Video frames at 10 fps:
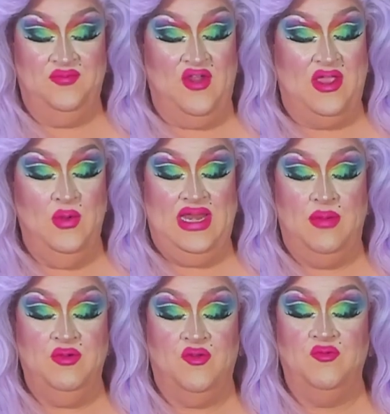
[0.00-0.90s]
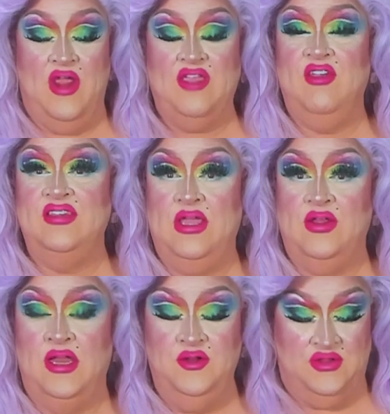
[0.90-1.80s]
Drag queen names from Drag Race Down
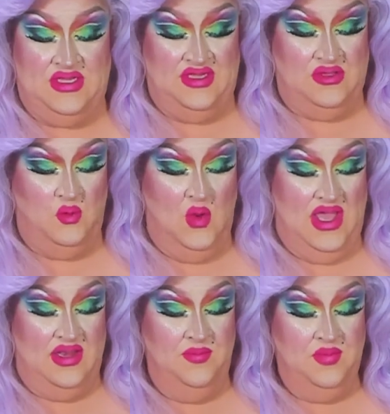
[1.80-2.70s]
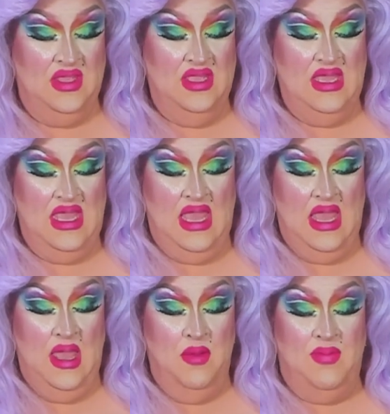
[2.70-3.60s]
Under Season 1.
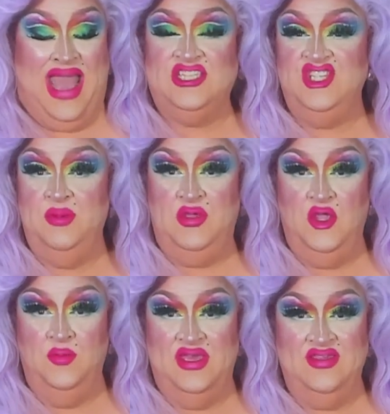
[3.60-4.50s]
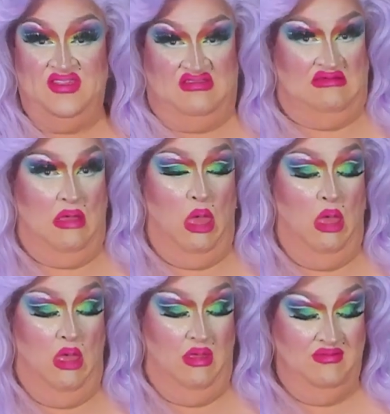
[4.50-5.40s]
Patchy Pubis.
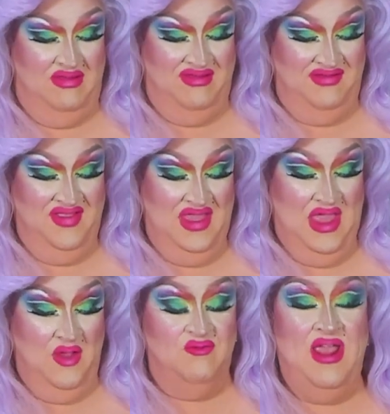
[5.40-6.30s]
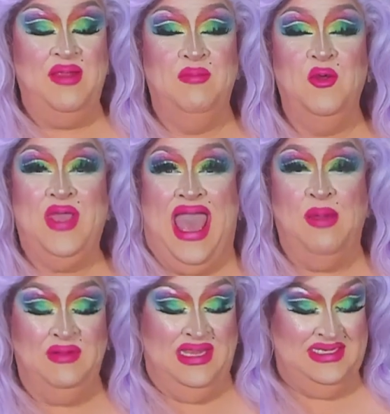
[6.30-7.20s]
Rainbow
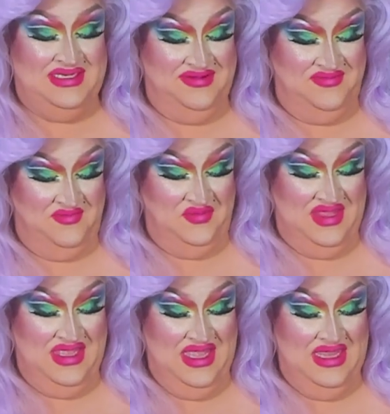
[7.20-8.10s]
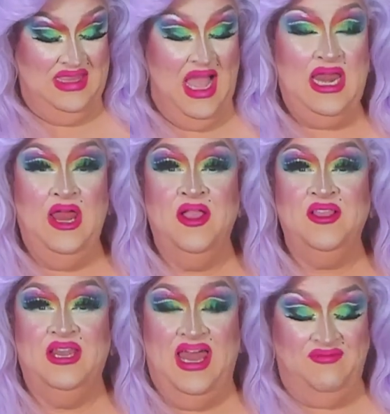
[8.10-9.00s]
Caplet. Nylon
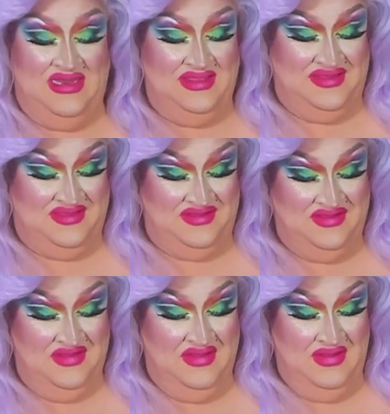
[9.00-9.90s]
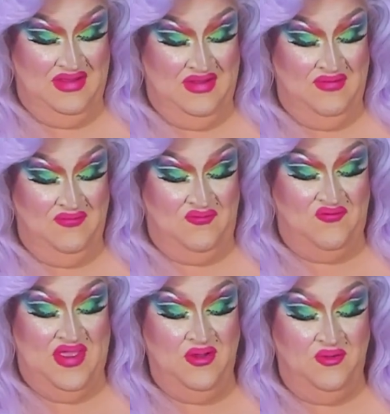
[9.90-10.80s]
Glovelets.
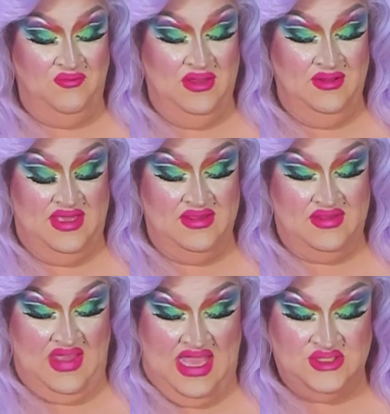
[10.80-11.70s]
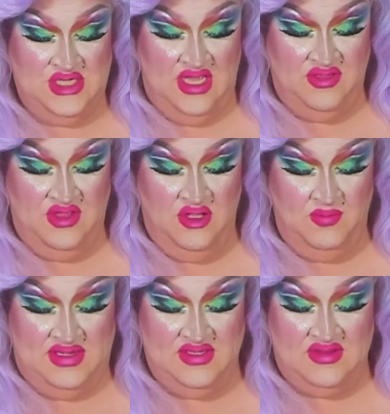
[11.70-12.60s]
Finger Realness. Actually, I think you
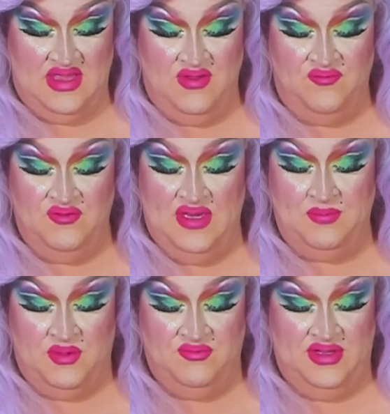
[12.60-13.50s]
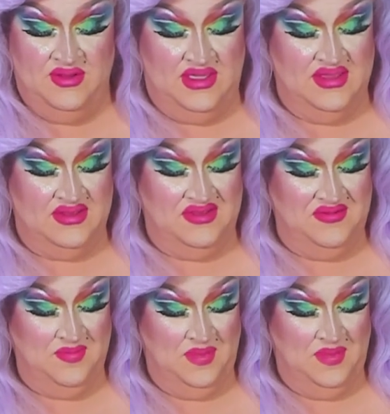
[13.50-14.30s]
meant to say Flipper Realness.